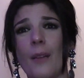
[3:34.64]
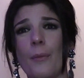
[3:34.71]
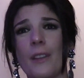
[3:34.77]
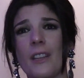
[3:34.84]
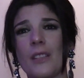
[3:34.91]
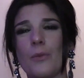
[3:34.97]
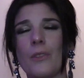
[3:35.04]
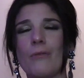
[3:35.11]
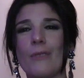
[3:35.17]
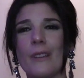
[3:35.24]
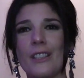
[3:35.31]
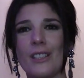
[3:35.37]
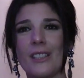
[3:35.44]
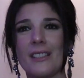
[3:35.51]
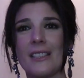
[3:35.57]
because we
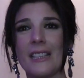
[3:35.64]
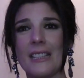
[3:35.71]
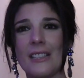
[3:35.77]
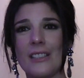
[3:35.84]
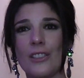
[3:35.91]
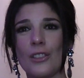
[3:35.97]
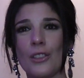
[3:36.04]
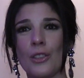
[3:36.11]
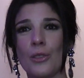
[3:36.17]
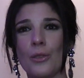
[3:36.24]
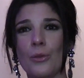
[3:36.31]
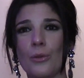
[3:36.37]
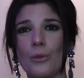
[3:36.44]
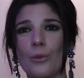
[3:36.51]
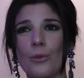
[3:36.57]
really just needed
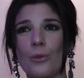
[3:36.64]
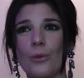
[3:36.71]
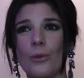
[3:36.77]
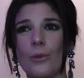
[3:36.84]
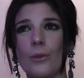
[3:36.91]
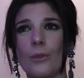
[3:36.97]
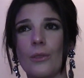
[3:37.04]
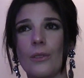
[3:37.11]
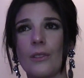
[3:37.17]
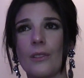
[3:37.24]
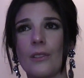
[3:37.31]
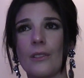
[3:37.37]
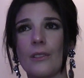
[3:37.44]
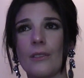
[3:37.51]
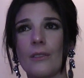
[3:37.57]
to
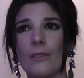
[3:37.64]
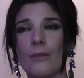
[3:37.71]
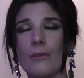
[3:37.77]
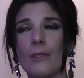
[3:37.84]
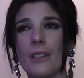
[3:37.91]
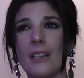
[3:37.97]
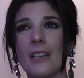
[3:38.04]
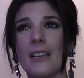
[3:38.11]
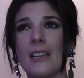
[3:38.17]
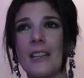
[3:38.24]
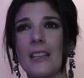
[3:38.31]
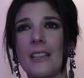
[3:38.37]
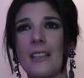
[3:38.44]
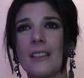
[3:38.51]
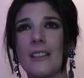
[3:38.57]

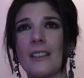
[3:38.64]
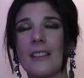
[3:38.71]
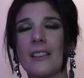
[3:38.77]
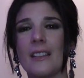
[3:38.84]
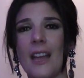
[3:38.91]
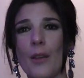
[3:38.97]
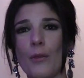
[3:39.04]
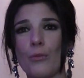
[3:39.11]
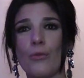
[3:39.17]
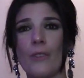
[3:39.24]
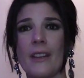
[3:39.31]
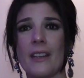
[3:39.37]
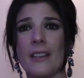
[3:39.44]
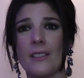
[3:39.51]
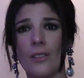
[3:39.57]
really get
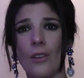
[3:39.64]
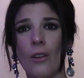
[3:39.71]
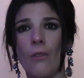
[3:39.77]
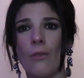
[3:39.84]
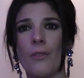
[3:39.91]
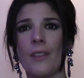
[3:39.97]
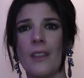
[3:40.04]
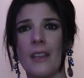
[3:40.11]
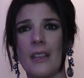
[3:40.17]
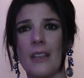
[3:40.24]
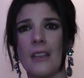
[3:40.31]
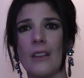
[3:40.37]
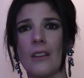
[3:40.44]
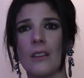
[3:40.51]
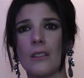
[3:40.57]
rid of
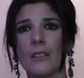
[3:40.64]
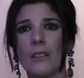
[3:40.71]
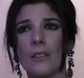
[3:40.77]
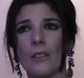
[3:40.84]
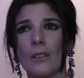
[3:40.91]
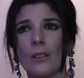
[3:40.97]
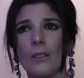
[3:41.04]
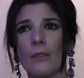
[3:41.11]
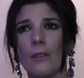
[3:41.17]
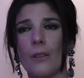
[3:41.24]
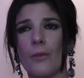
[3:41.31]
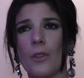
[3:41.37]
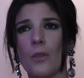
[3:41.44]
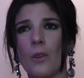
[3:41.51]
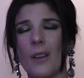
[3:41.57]
the
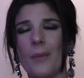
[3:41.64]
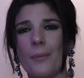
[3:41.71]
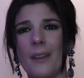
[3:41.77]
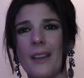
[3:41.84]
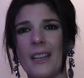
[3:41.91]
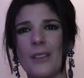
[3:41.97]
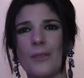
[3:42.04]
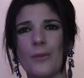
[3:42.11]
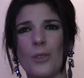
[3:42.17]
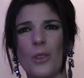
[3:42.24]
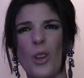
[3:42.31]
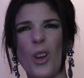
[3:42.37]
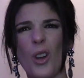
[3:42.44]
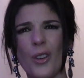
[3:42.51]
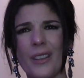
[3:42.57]
quite painful,
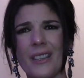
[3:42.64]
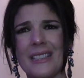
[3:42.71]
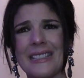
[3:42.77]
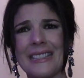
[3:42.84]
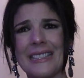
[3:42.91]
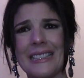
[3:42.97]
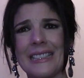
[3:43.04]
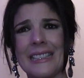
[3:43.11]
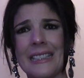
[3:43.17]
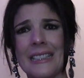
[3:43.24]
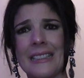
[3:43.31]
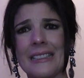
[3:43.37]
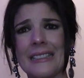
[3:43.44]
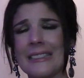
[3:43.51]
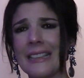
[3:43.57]
horrid,
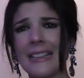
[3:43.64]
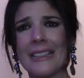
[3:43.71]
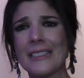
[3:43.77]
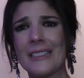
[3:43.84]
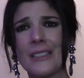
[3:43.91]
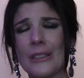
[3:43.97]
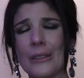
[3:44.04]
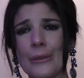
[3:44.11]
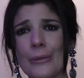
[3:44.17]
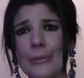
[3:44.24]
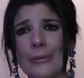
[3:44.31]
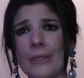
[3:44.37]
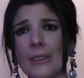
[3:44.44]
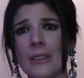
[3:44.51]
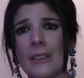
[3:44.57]

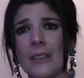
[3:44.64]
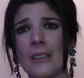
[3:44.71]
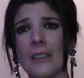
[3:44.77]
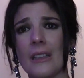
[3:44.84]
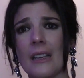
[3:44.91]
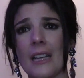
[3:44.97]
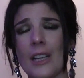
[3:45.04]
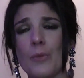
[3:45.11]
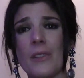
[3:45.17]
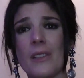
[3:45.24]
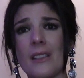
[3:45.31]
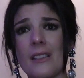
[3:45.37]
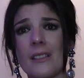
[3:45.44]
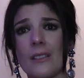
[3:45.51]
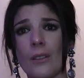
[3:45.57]
negative
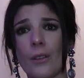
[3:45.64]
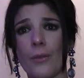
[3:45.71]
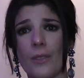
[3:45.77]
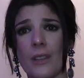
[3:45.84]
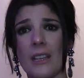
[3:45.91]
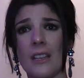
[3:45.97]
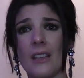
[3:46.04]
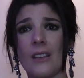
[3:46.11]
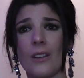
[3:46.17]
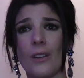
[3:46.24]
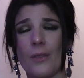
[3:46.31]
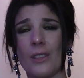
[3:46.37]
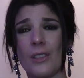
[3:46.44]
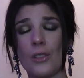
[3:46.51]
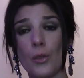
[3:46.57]
elements of the
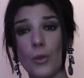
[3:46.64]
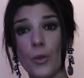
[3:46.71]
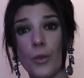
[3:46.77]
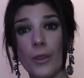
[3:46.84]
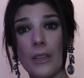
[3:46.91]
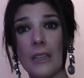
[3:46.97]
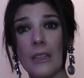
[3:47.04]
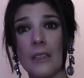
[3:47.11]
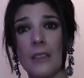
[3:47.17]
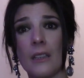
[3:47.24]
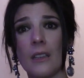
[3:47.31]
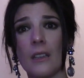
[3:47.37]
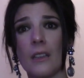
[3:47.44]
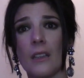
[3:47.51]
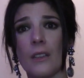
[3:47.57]
story
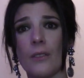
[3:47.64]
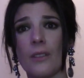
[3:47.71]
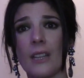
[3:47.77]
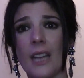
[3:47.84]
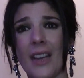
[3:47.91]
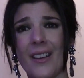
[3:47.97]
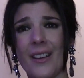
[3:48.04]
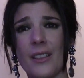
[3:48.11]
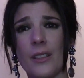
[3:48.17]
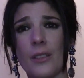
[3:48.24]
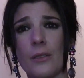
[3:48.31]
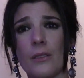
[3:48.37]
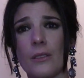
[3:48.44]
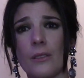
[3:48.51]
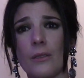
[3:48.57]
and of the
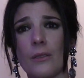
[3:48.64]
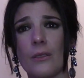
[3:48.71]
characters'